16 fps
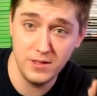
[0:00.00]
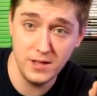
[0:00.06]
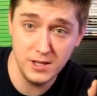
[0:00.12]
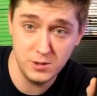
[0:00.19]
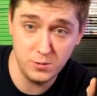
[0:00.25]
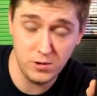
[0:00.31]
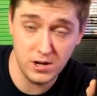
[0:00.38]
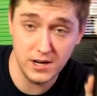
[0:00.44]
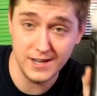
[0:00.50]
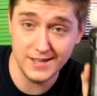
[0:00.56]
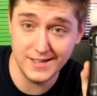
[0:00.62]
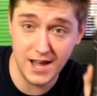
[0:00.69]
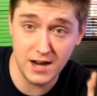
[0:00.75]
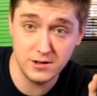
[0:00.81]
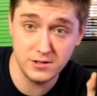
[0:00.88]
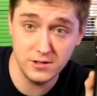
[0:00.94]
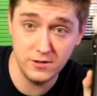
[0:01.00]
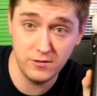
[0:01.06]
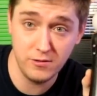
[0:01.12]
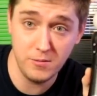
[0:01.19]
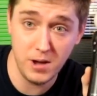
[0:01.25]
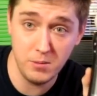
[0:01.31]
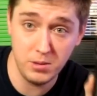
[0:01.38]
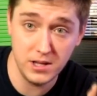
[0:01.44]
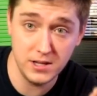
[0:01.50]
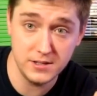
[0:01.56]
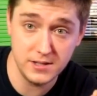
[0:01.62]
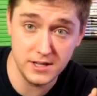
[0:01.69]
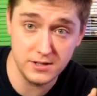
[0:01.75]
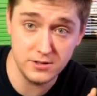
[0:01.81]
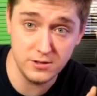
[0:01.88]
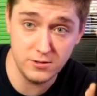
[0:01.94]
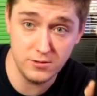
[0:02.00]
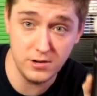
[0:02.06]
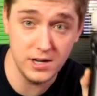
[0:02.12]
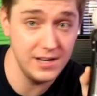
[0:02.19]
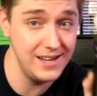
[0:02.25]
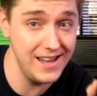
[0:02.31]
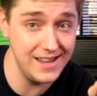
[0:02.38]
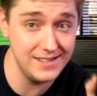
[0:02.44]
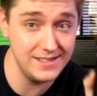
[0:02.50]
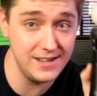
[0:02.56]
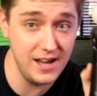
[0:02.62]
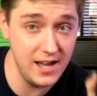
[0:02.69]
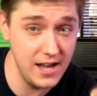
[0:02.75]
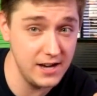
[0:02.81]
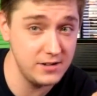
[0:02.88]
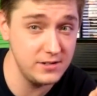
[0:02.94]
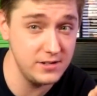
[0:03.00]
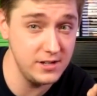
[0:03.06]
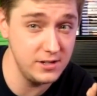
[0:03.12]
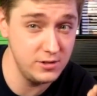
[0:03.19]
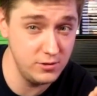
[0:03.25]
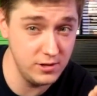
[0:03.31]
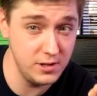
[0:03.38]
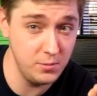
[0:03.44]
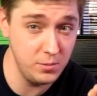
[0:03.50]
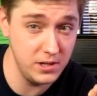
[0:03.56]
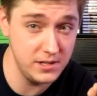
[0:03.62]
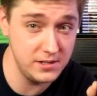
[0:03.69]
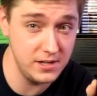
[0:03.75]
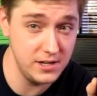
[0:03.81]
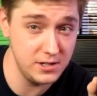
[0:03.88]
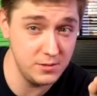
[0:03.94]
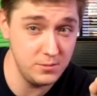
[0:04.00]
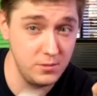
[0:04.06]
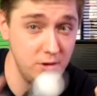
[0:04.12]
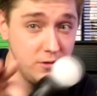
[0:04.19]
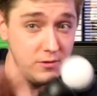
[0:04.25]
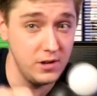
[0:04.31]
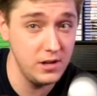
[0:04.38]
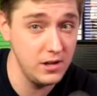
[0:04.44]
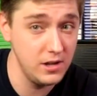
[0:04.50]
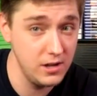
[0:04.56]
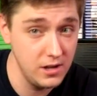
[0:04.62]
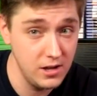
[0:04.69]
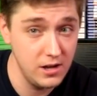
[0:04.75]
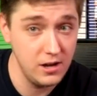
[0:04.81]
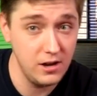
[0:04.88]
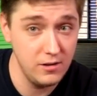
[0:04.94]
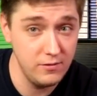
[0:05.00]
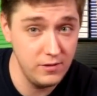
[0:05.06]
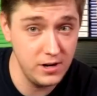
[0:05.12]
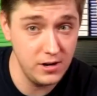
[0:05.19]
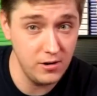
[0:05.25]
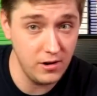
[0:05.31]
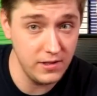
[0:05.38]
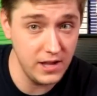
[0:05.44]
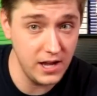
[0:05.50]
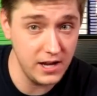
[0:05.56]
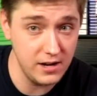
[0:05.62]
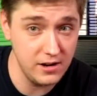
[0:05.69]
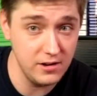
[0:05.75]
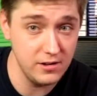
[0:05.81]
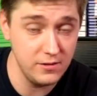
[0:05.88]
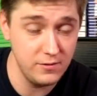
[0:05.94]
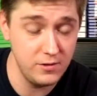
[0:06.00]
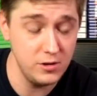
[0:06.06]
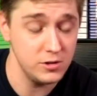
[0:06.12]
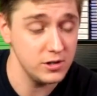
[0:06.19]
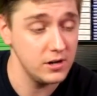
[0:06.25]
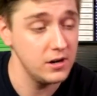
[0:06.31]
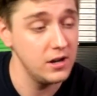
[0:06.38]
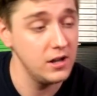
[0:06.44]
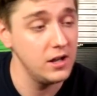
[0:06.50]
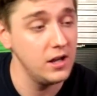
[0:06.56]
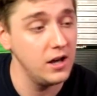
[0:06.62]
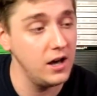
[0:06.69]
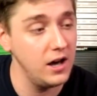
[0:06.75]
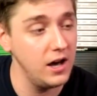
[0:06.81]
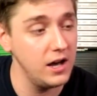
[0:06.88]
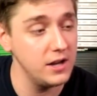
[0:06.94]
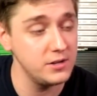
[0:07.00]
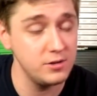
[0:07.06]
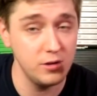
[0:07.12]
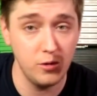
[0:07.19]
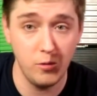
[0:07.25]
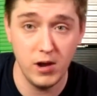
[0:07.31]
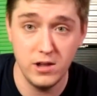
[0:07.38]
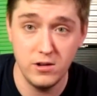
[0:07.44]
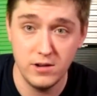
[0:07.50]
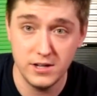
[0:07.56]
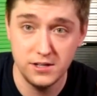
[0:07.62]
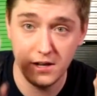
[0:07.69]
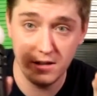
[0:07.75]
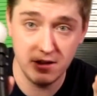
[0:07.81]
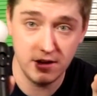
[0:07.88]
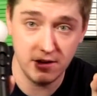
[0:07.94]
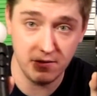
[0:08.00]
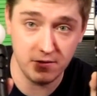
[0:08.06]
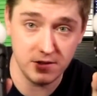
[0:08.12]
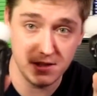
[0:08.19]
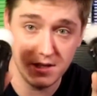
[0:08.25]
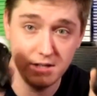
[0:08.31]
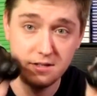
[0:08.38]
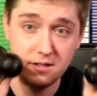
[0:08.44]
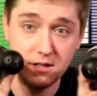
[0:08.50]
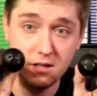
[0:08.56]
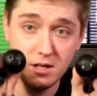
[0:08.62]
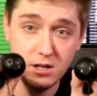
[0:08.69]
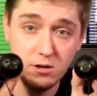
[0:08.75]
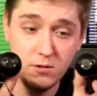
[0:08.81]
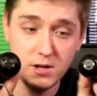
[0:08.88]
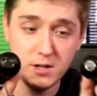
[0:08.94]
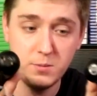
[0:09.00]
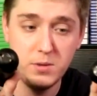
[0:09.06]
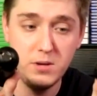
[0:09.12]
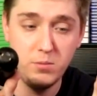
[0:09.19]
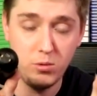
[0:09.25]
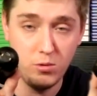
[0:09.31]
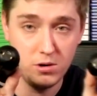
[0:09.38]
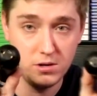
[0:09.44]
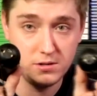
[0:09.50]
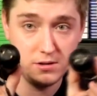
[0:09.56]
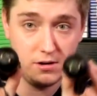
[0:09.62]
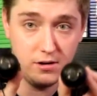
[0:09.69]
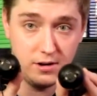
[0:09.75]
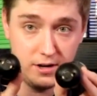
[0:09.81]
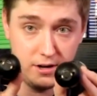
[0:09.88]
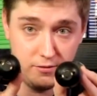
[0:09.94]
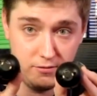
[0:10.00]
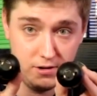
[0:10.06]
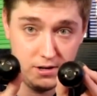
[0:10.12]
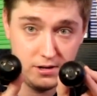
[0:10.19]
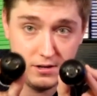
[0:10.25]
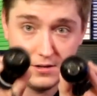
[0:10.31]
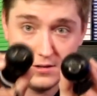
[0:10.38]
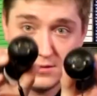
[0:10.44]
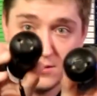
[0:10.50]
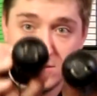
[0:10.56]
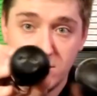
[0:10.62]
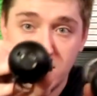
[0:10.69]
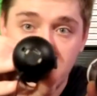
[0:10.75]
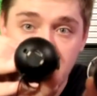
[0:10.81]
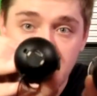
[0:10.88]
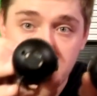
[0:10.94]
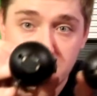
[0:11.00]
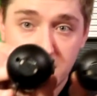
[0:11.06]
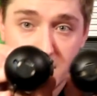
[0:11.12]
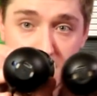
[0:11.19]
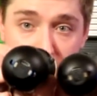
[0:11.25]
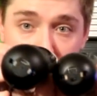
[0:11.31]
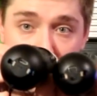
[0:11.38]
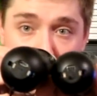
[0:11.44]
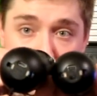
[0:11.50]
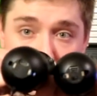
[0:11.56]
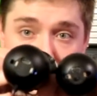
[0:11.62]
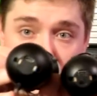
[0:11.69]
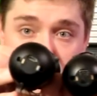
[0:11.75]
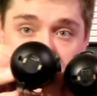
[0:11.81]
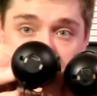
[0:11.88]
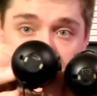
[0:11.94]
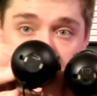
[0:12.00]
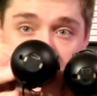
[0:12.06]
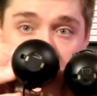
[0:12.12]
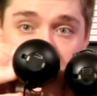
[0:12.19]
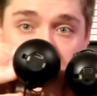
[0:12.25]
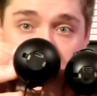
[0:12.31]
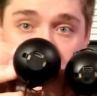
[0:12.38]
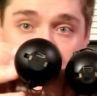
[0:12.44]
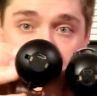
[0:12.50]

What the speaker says: This one is actually from my PlayStation 3. Yes, I actually enjoyed the PlayStation Move. A video on that here in the future. So the way you can tell the difference is the USB ports are different. So we'll go ahead and try to get a close-up of that.